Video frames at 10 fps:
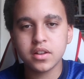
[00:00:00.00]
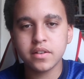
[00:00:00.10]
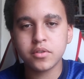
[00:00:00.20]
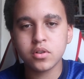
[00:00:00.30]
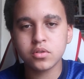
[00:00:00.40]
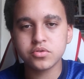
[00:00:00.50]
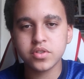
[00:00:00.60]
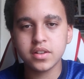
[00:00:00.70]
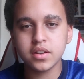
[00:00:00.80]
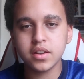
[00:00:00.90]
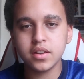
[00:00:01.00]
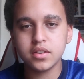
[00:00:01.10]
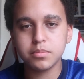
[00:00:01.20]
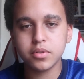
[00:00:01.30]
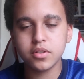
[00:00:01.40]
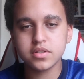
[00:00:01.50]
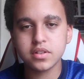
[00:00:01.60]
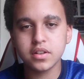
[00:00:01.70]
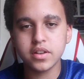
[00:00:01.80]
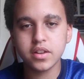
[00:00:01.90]
I've got to go straight in elite
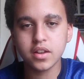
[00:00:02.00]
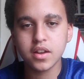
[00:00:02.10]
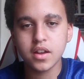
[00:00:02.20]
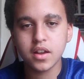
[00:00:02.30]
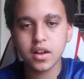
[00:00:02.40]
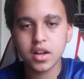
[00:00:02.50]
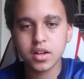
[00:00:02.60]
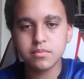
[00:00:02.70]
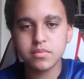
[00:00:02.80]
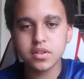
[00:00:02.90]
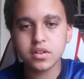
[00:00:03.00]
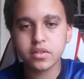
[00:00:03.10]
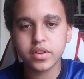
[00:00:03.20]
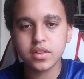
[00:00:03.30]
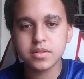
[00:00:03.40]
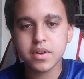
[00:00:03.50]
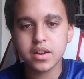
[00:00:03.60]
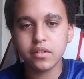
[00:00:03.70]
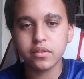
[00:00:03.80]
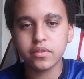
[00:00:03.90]
personally. I don't think there's
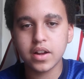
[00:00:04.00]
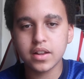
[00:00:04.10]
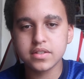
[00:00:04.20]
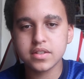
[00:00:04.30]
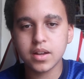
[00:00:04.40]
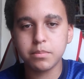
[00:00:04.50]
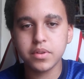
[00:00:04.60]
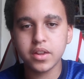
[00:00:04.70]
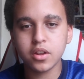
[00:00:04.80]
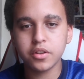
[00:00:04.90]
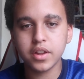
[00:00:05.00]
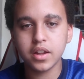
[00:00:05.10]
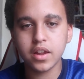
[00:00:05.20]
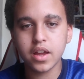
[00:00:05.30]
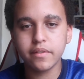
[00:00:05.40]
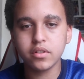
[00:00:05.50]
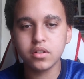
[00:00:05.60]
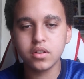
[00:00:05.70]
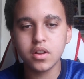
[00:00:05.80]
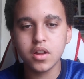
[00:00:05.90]
many other fans up there on that
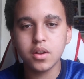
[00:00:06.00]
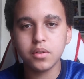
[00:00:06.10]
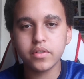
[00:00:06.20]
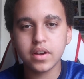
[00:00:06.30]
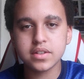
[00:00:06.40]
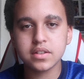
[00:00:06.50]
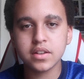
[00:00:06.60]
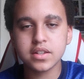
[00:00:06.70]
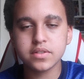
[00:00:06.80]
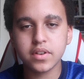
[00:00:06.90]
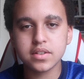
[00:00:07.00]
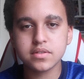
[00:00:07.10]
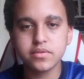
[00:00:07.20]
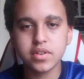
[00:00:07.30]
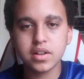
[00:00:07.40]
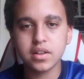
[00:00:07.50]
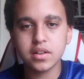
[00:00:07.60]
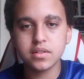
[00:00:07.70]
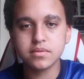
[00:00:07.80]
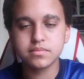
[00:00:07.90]
level with the likes of Aston Villa.
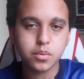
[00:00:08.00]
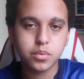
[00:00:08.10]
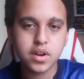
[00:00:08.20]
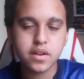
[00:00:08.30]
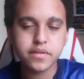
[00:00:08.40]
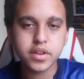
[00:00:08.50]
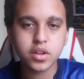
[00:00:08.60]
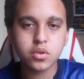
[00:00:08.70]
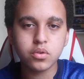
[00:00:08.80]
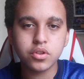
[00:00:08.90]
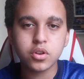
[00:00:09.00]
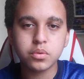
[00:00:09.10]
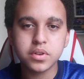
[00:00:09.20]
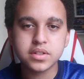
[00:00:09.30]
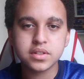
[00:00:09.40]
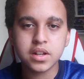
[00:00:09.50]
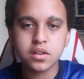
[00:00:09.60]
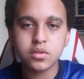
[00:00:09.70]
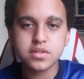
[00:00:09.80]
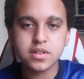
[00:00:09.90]
Wherever they go, they always take
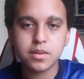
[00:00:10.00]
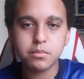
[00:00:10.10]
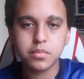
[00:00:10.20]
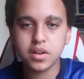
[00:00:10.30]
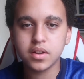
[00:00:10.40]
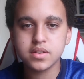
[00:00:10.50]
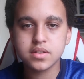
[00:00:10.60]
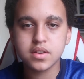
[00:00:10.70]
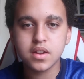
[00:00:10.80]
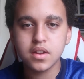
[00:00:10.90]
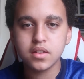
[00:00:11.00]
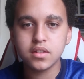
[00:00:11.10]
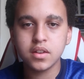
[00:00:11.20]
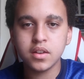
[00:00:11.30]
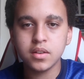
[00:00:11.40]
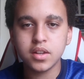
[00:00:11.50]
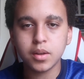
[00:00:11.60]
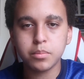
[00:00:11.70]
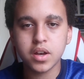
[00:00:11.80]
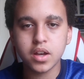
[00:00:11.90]
loads of numbers. They
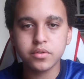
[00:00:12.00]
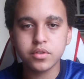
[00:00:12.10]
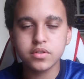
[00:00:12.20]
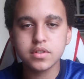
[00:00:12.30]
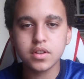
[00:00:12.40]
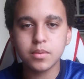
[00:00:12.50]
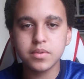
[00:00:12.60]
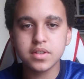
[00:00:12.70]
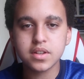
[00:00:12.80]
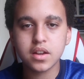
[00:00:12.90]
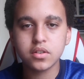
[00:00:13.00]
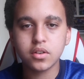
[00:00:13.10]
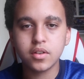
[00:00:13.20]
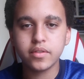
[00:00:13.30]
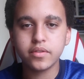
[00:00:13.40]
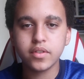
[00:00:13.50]
take pyros with them to set off,